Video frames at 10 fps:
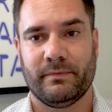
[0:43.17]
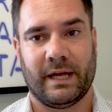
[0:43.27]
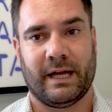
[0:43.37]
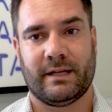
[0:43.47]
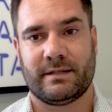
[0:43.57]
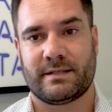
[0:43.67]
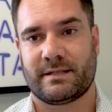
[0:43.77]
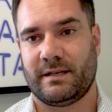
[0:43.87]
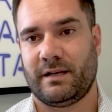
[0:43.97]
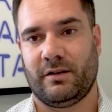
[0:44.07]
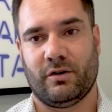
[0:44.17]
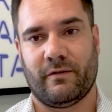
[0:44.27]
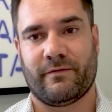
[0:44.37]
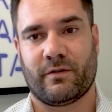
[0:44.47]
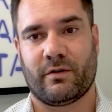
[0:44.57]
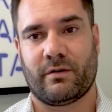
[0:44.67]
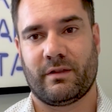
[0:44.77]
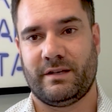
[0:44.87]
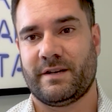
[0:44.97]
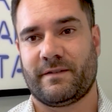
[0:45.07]
And, for
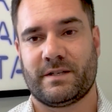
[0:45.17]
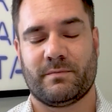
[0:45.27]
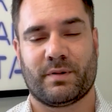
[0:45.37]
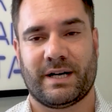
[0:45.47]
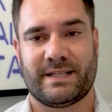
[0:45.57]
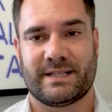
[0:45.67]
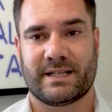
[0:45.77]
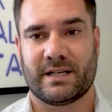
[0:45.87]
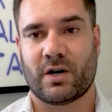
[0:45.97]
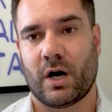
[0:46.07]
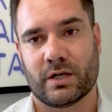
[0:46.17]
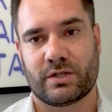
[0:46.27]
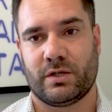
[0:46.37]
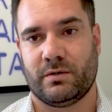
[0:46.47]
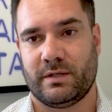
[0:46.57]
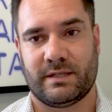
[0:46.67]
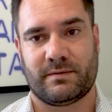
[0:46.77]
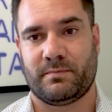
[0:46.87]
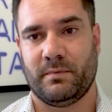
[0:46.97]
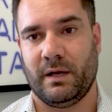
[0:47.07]
the difference in price it's going to cost you, it's